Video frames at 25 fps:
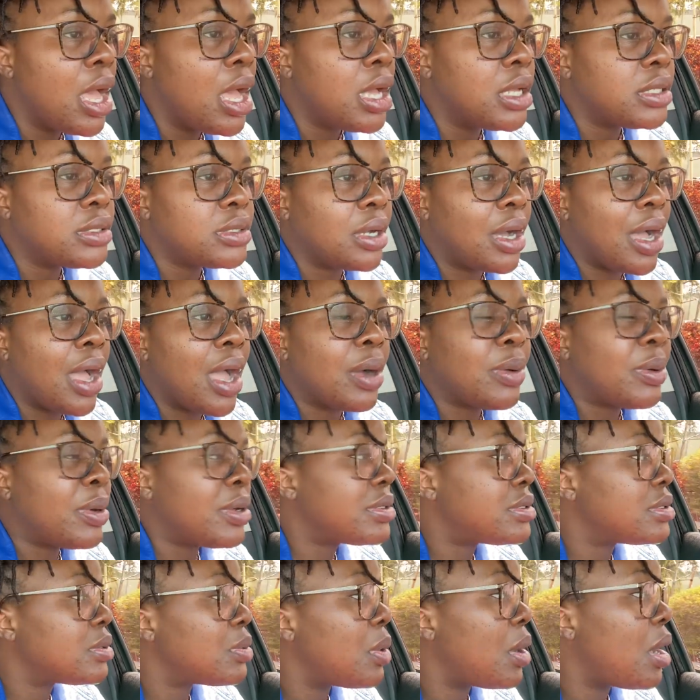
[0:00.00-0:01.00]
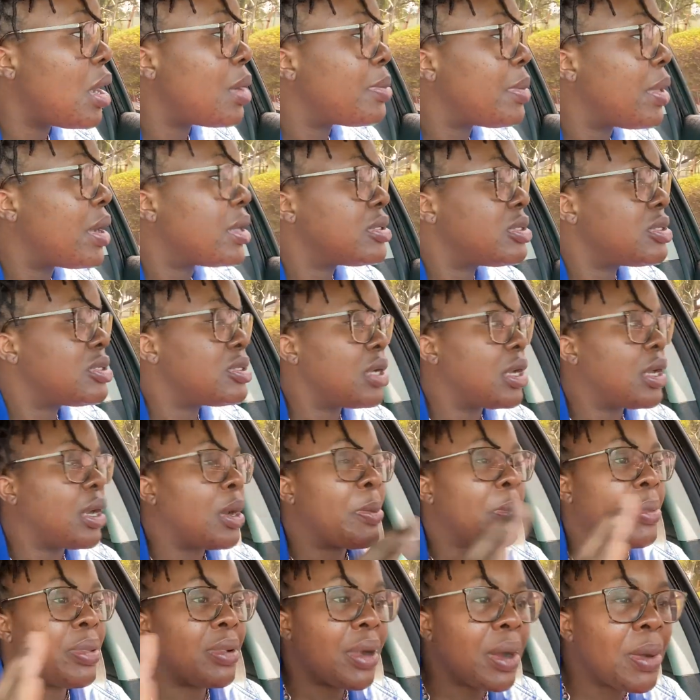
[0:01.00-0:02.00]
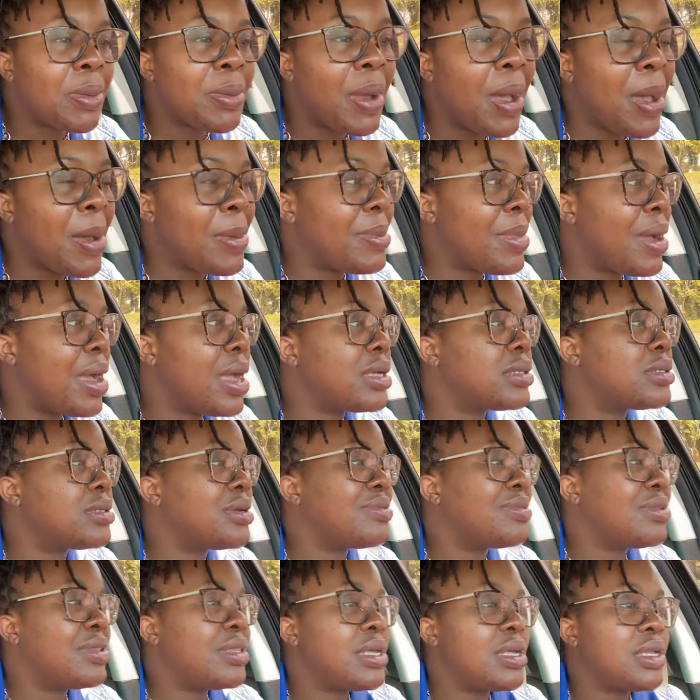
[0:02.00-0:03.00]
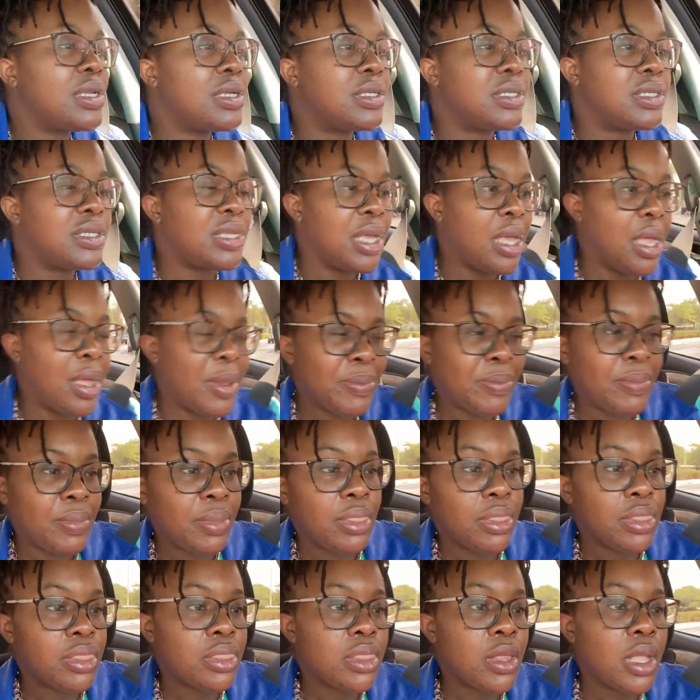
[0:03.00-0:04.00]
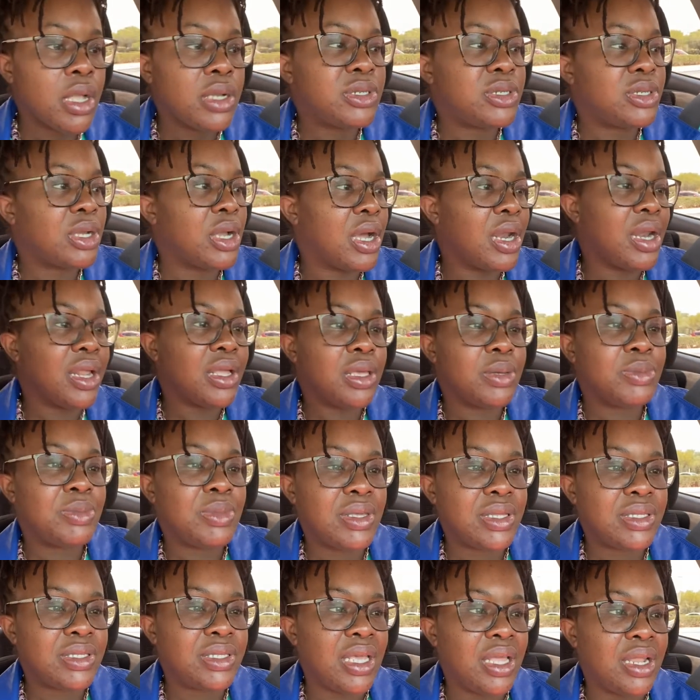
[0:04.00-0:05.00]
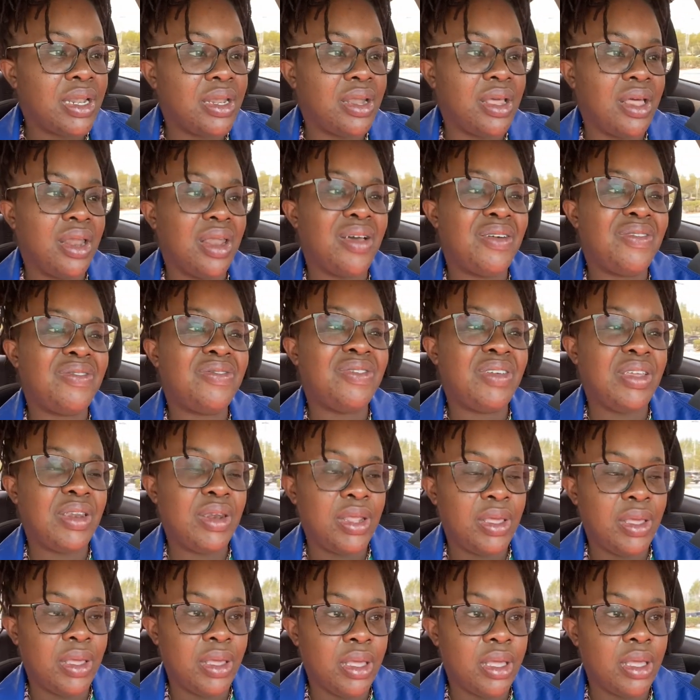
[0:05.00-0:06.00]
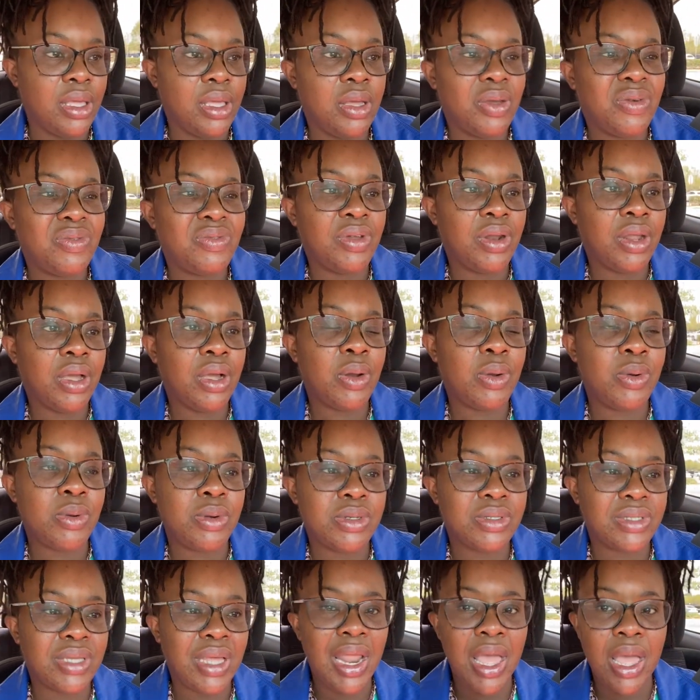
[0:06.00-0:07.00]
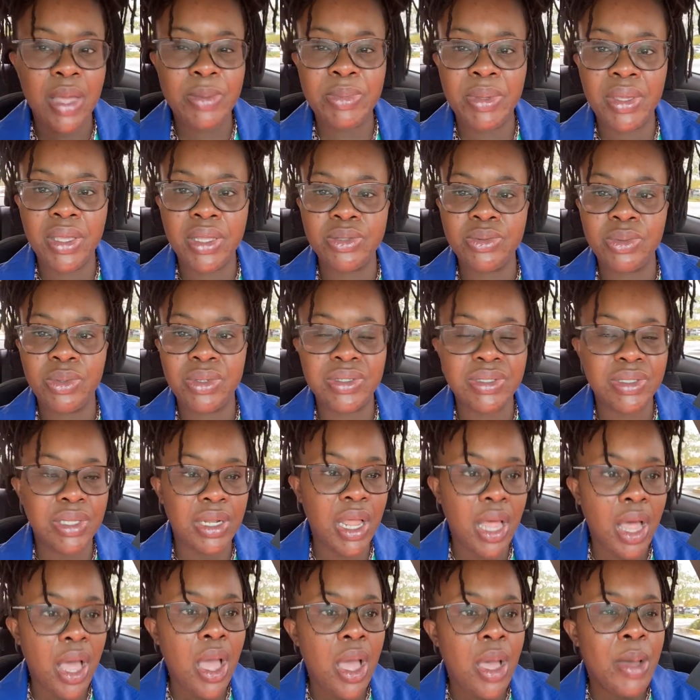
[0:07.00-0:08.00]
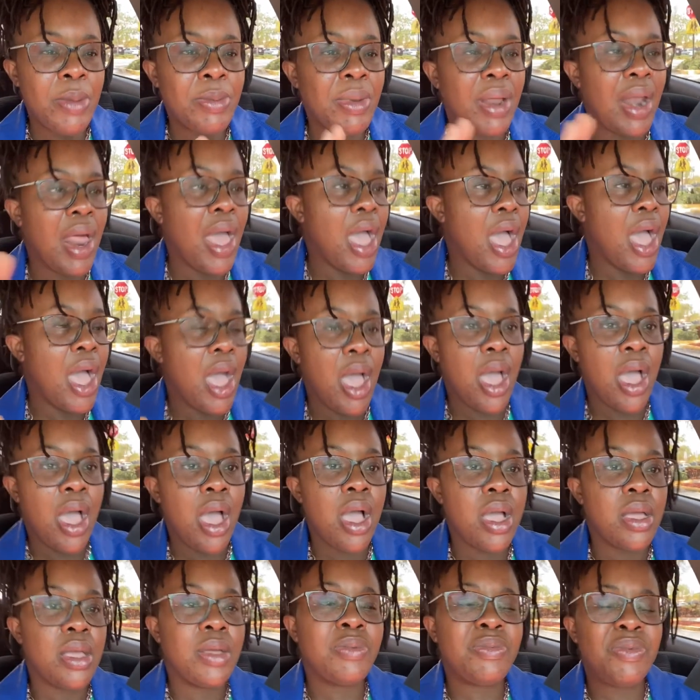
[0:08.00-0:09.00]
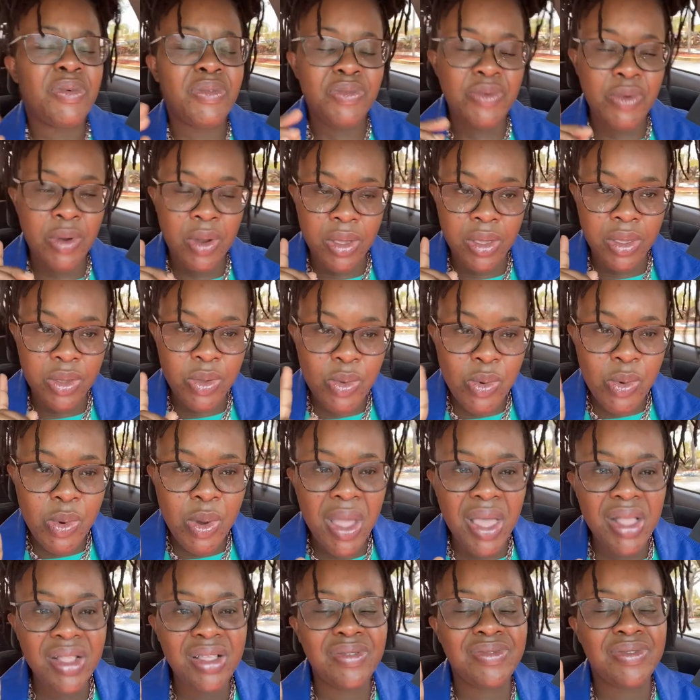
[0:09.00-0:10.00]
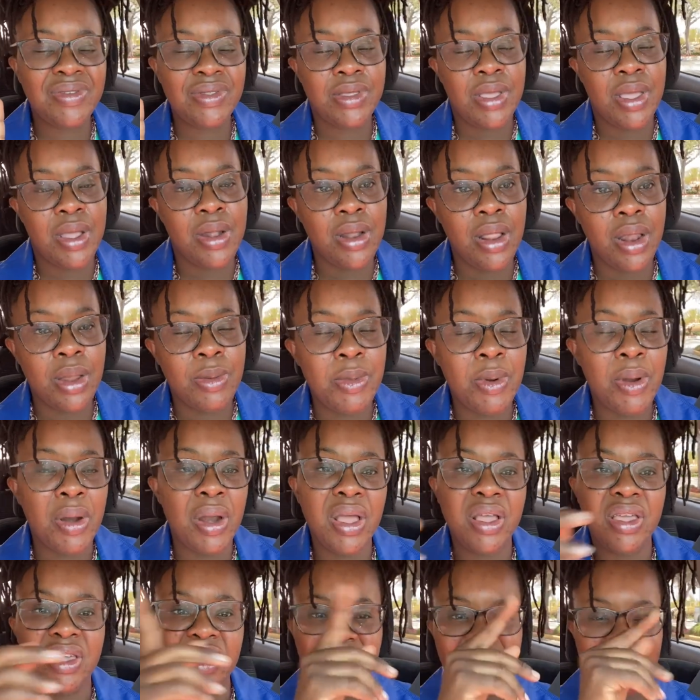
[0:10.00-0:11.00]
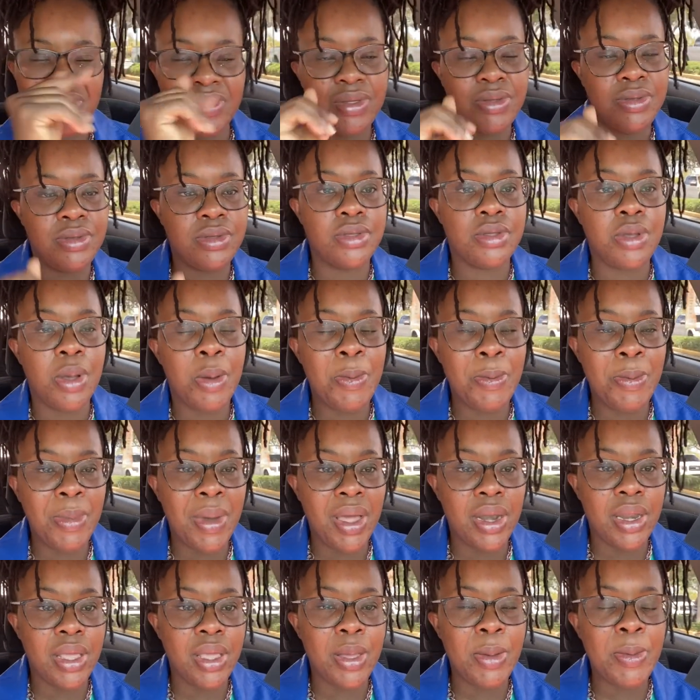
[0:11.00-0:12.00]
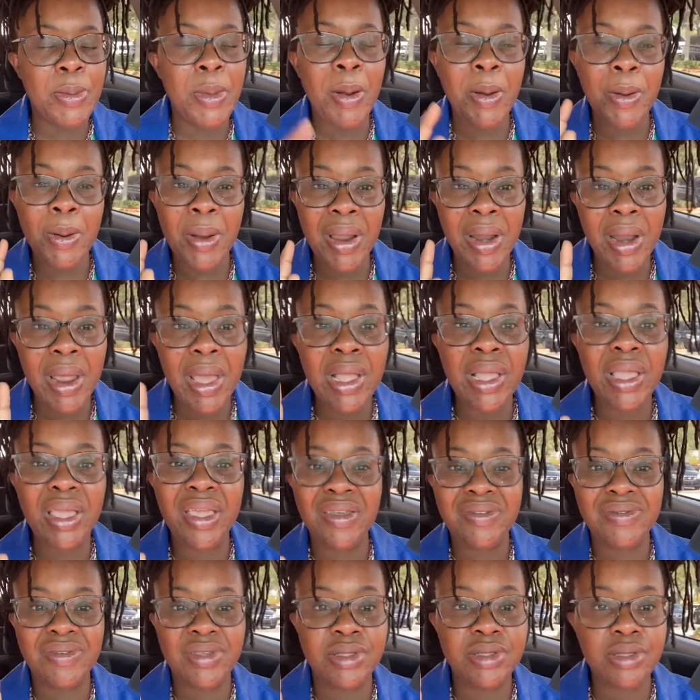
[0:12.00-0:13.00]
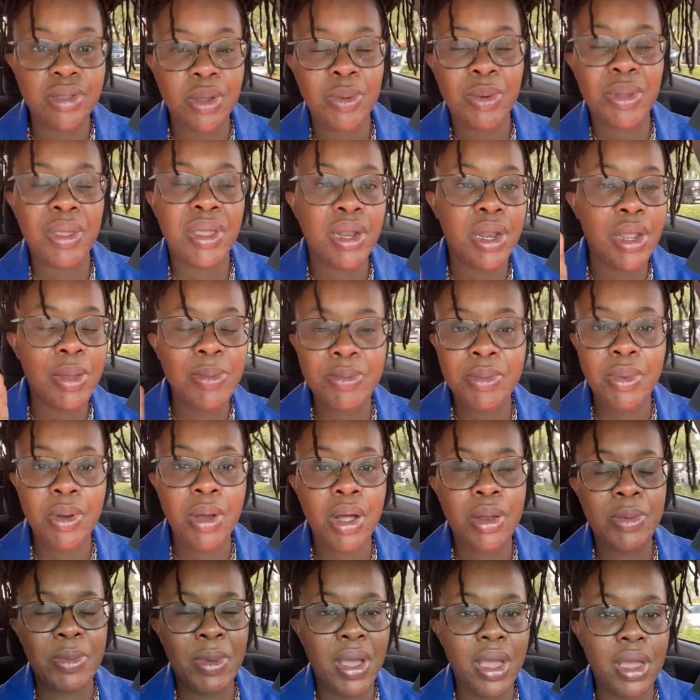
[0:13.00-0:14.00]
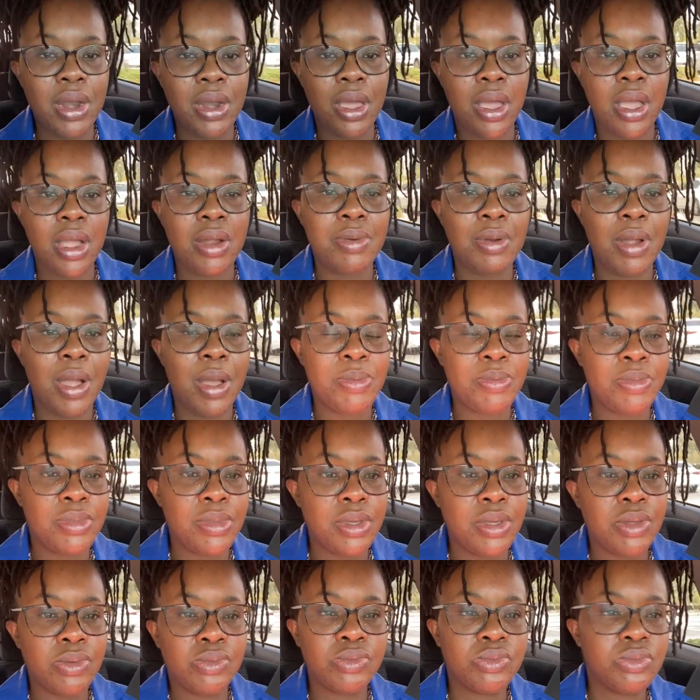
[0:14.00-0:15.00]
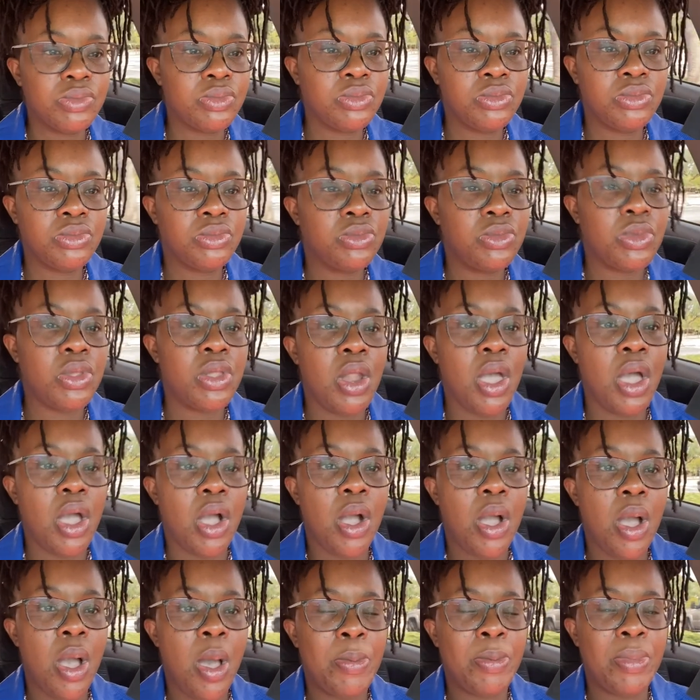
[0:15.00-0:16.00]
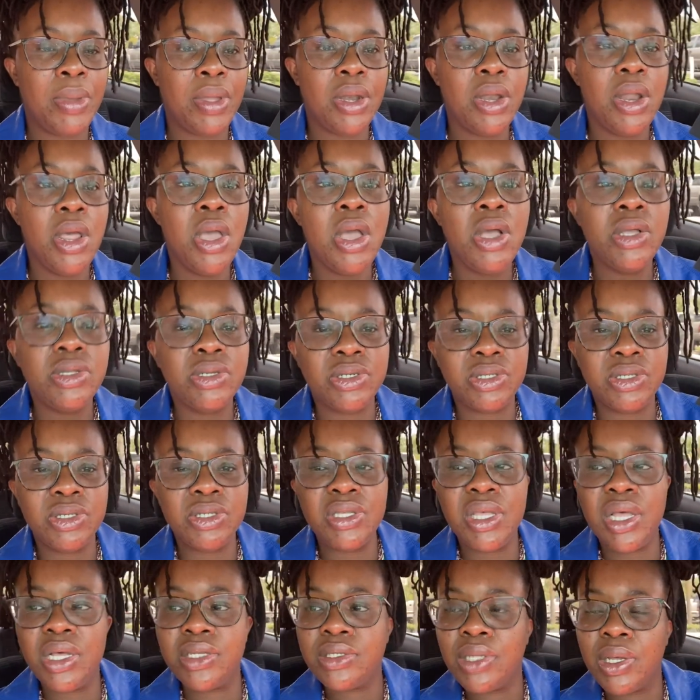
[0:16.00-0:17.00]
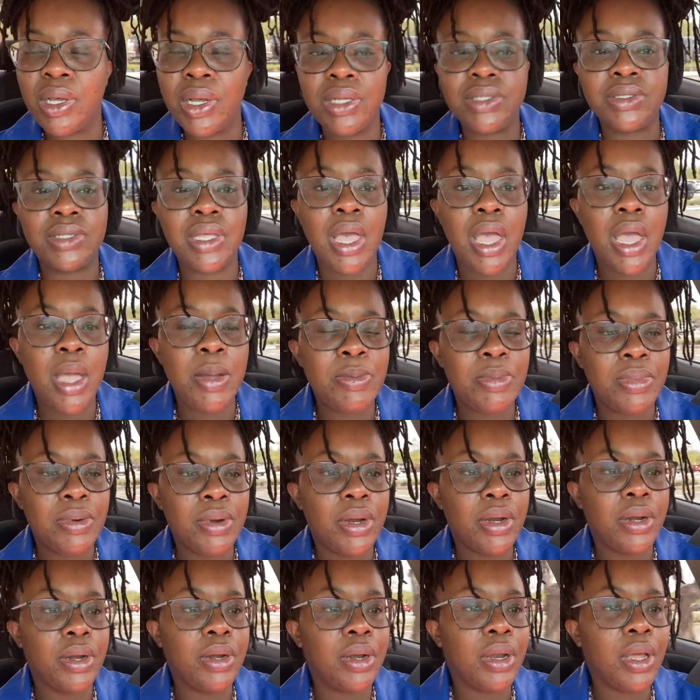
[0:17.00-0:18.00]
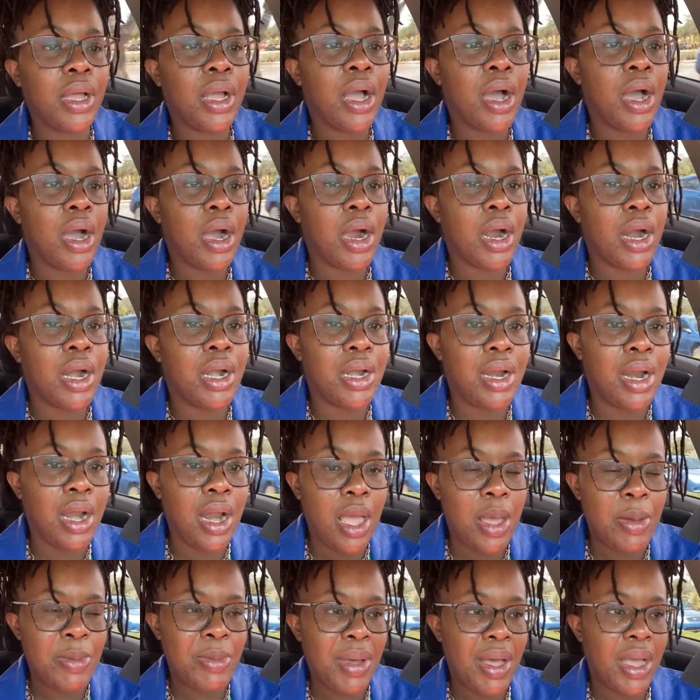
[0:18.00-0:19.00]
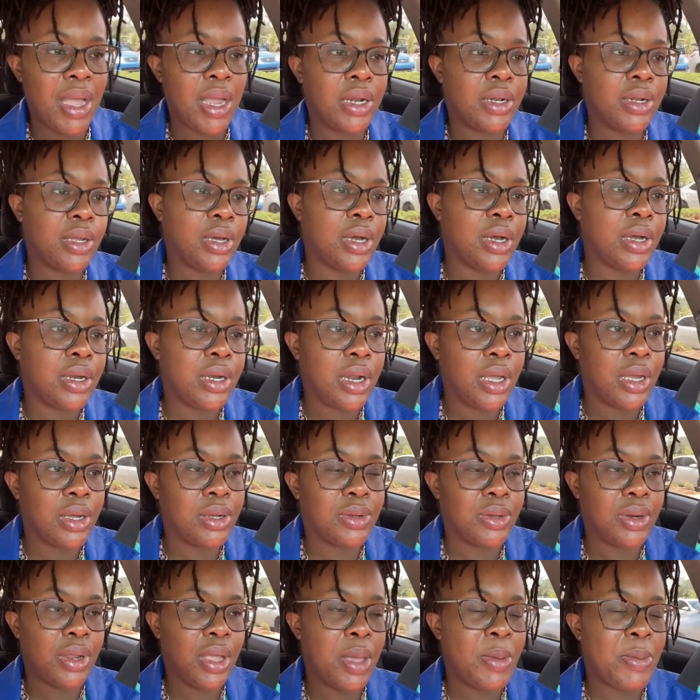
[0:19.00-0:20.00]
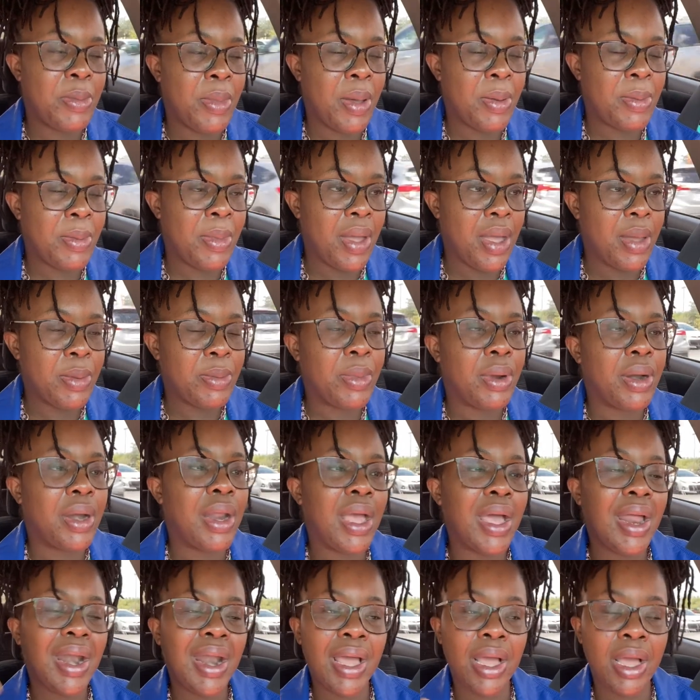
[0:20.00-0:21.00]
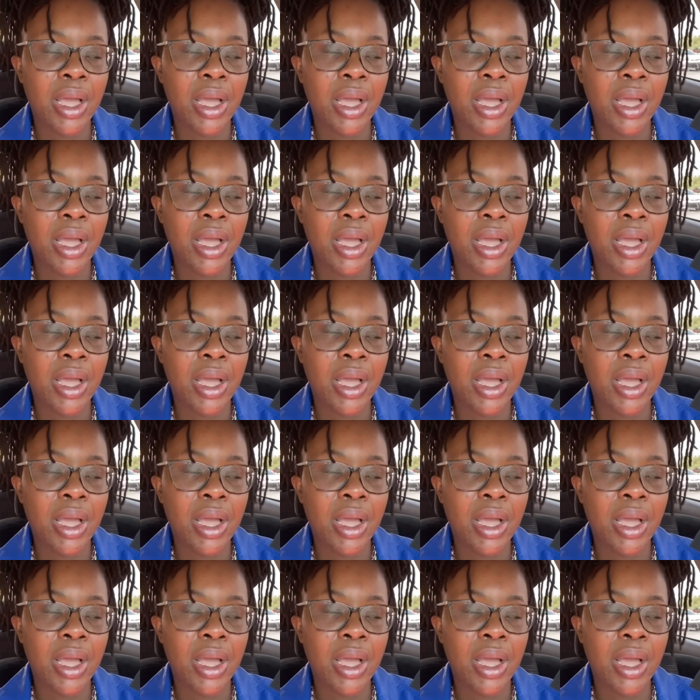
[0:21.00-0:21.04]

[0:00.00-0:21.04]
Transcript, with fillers: So I went to Walmart to try to bring back my stuff. The lady said she's gonna give me $10.50 for the clothes, and I paid $20. But if before you get it for $10, I'd rather give it to somebody. But rather give it away. Then Walmart not rob me. Not gonna happen. So just say as long as I bring the card that I buy it on, I could get back my money. And